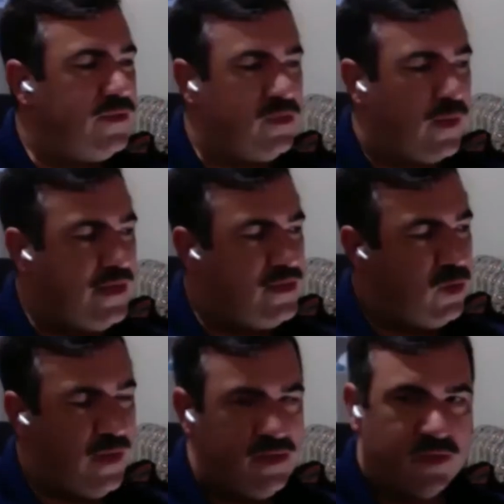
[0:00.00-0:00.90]

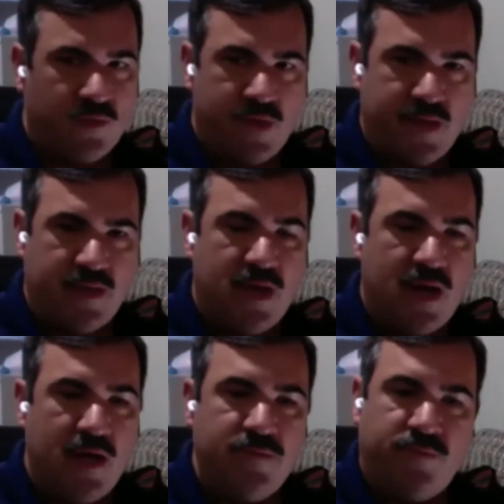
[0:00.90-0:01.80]
22-inch screen,
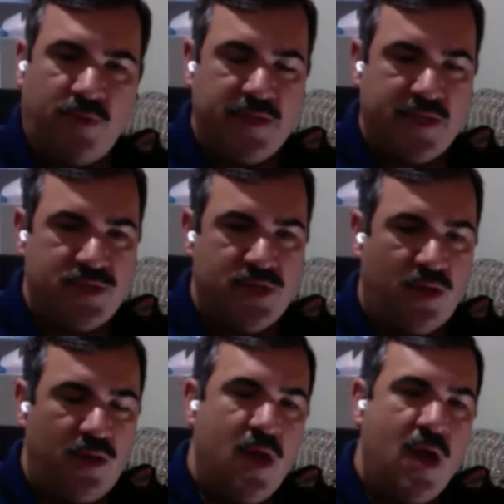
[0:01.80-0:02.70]
fully
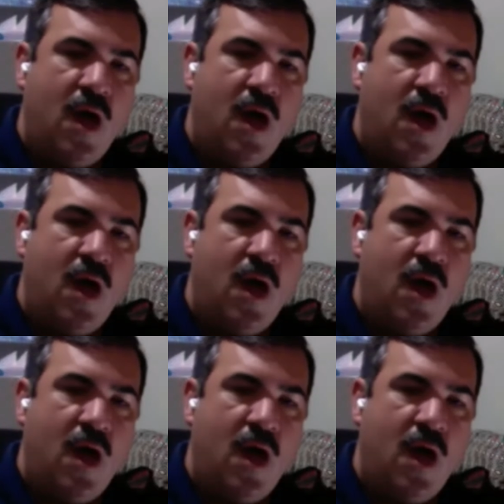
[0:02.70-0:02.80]
digital.